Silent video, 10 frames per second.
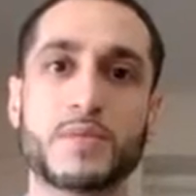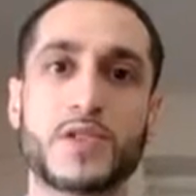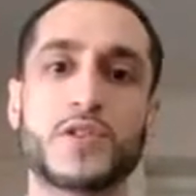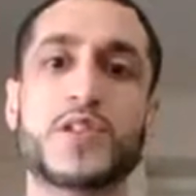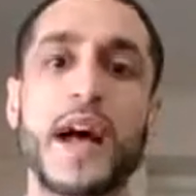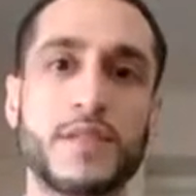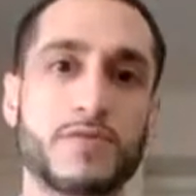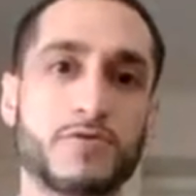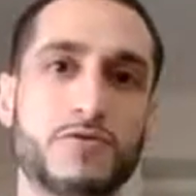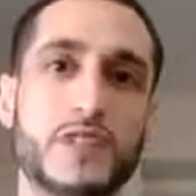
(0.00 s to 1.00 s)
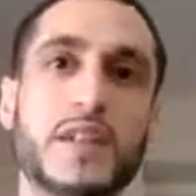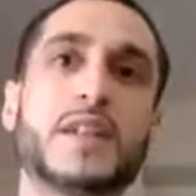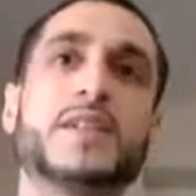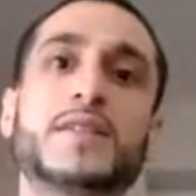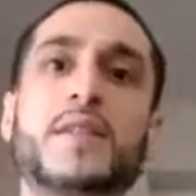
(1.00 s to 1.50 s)
So you're not
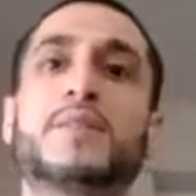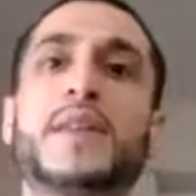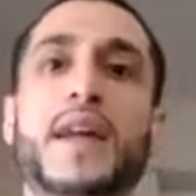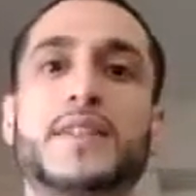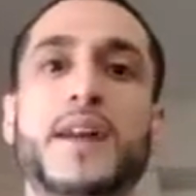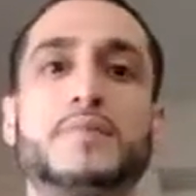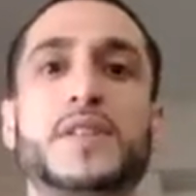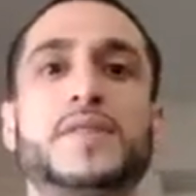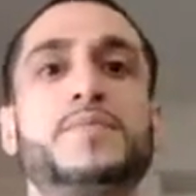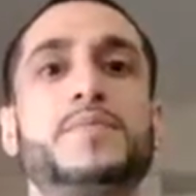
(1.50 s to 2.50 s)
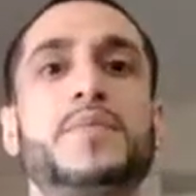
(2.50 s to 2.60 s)
drinking something that's empty.